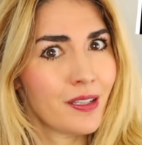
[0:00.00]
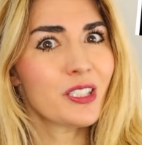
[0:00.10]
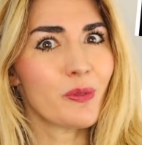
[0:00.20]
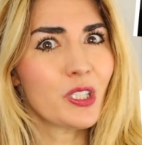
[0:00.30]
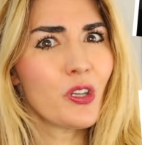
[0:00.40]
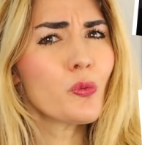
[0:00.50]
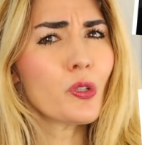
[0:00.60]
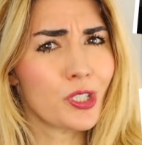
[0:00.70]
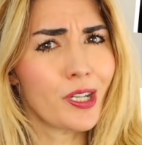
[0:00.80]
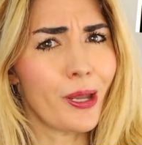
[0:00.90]
So it's a good
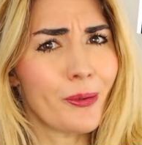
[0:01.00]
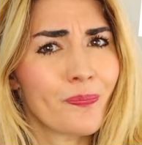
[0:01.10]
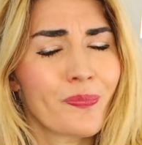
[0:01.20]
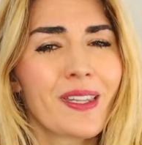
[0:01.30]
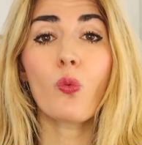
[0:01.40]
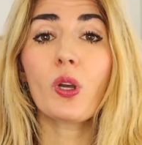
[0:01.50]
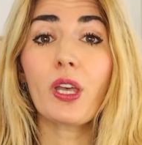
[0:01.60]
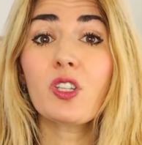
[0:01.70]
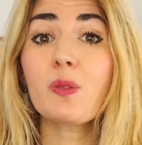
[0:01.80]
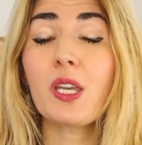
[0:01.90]
one to know. We're
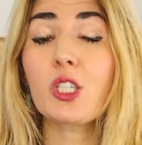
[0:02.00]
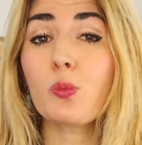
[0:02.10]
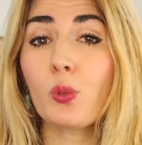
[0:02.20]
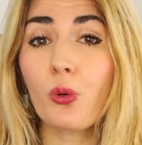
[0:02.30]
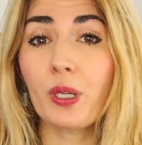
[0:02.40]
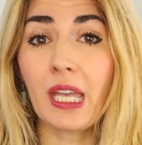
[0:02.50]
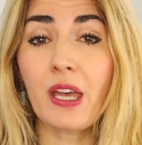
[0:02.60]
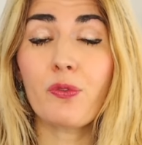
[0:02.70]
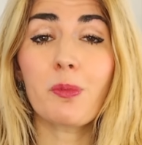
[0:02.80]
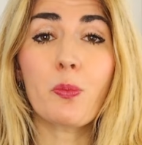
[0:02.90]
going to be exploring
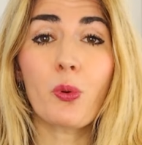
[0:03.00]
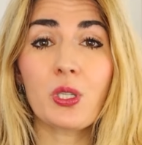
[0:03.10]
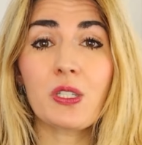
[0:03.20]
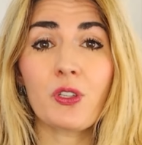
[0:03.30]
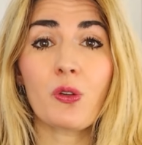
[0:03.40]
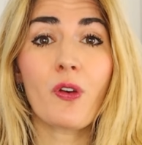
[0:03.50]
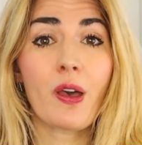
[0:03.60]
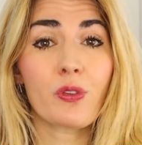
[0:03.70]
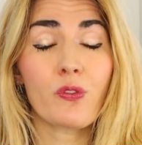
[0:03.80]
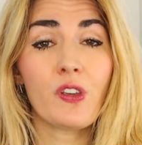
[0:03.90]
it from the point of view of
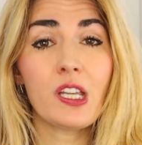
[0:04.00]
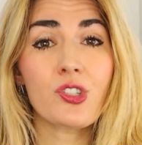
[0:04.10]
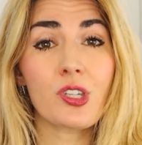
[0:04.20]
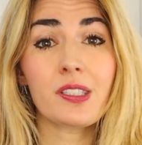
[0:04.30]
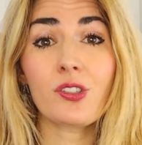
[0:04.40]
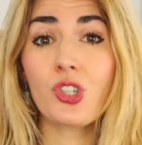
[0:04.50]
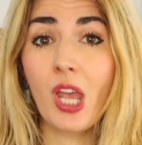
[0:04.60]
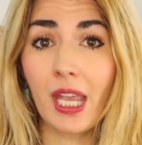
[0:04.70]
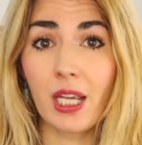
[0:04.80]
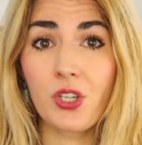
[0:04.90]
how the features
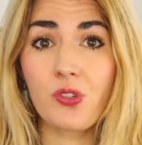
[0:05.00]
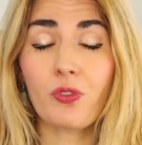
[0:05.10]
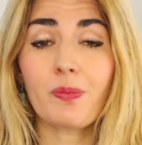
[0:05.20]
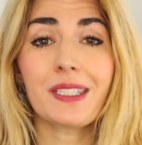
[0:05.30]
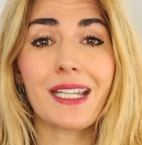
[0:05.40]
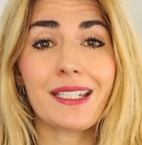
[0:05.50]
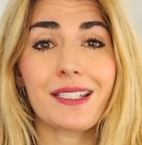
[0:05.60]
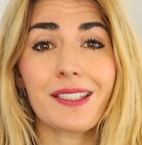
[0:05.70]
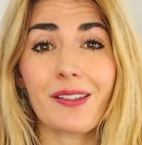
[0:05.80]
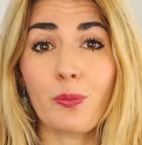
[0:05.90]
change from
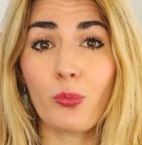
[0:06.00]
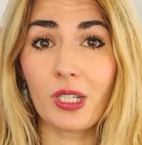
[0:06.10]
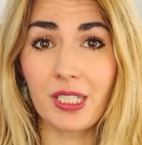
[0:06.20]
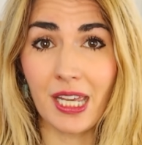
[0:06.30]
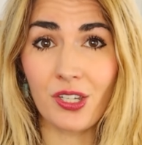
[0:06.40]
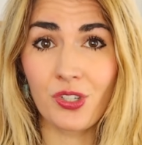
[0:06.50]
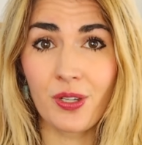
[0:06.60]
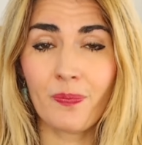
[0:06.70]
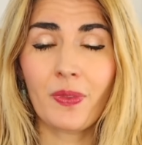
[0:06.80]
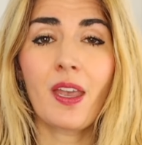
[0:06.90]
standard Southern British
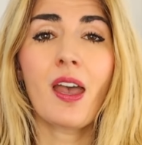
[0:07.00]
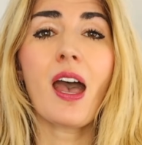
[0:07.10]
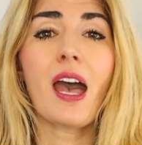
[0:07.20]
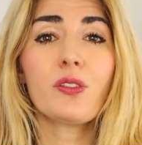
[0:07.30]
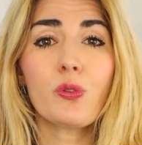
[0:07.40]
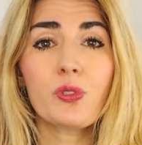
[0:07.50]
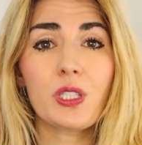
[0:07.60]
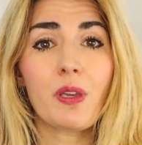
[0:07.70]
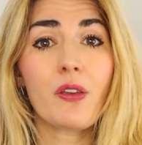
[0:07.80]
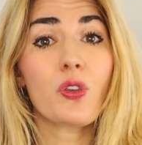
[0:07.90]
and
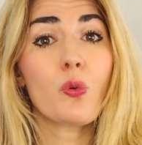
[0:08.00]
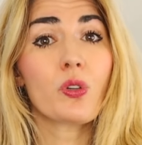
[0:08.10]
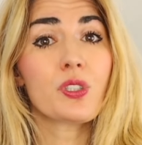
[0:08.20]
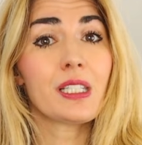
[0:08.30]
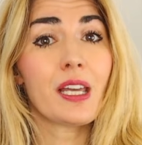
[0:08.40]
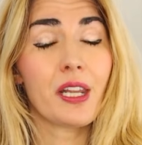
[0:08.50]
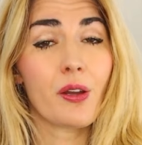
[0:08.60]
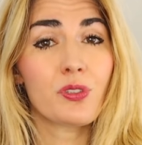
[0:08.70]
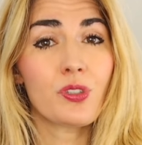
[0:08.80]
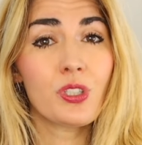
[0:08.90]
also if you want to learn how
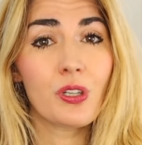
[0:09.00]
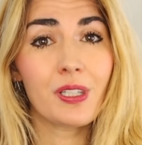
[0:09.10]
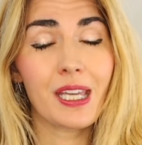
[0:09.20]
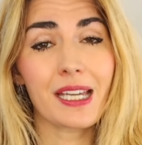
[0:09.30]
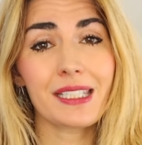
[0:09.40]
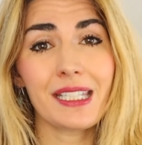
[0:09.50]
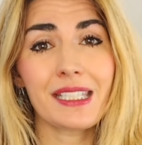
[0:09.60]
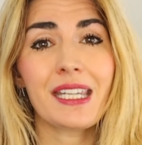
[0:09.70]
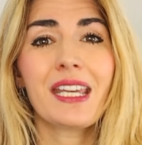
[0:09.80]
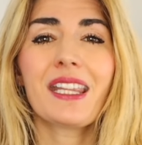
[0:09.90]
to do the
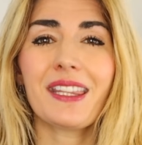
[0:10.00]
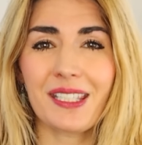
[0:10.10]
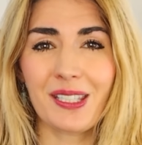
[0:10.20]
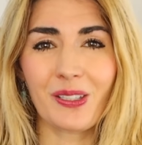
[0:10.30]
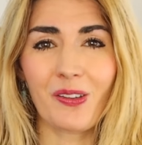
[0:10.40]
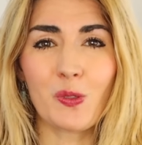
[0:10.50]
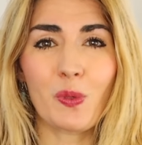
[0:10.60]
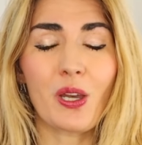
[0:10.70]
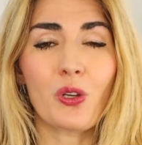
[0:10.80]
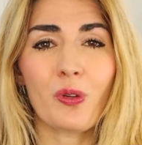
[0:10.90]
accent this is going to
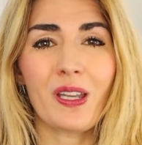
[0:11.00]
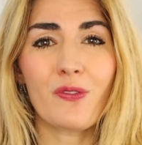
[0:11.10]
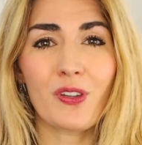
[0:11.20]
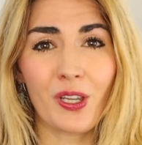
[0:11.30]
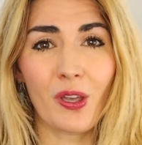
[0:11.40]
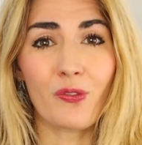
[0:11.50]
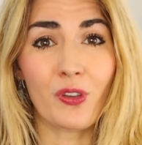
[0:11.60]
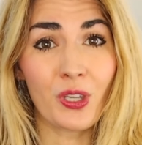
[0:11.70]
be a great video for